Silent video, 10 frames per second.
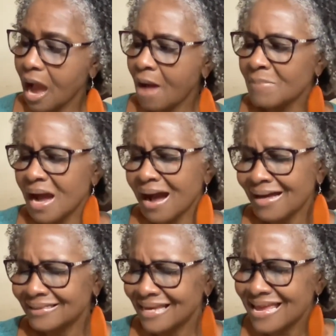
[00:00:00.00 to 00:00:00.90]
And my
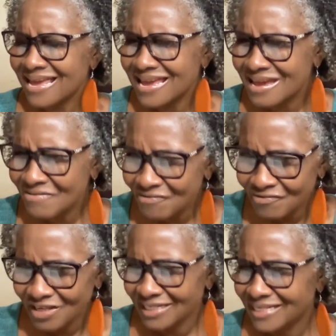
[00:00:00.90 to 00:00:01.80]
heart
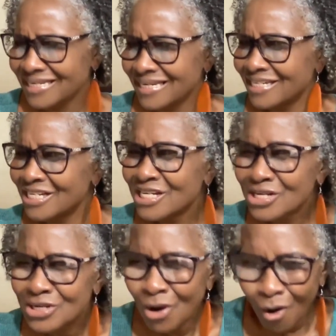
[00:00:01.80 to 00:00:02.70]
heavy till it
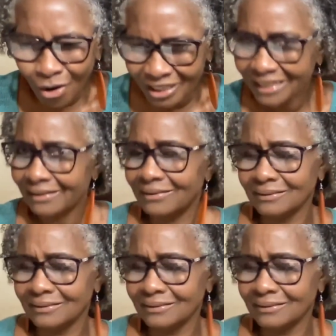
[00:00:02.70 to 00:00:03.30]
done.